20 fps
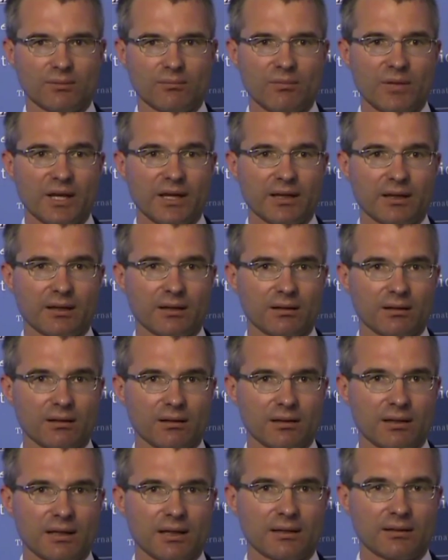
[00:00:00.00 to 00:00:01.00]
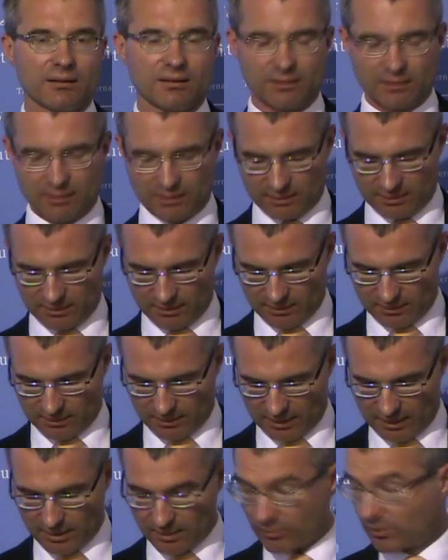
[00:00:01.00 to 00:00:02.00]
uh, make that uh,
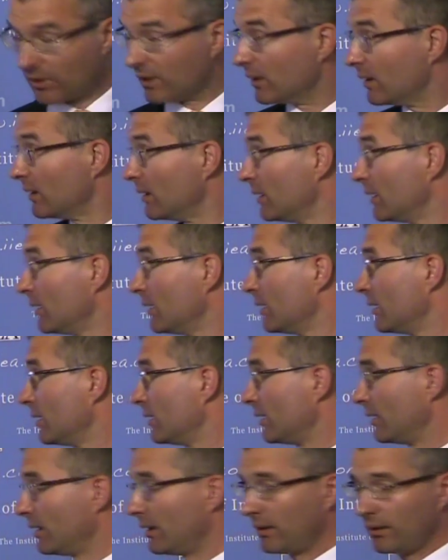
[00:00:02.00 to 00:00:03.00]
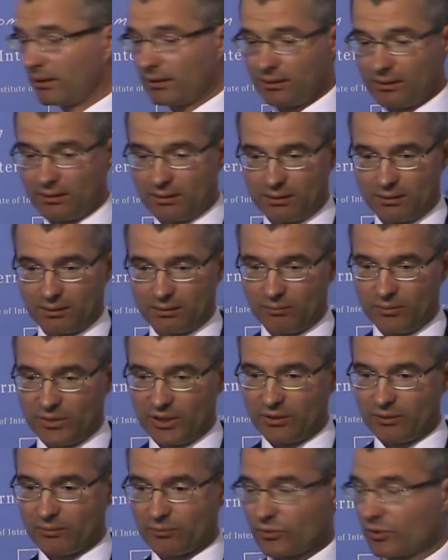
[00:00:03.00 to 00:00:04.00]
sustainable in the
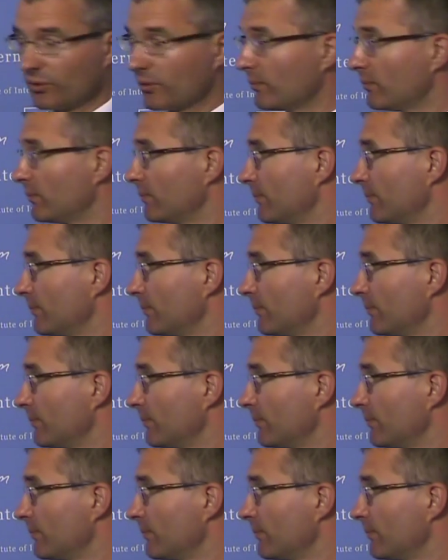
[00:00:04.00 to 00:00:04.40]
medium term.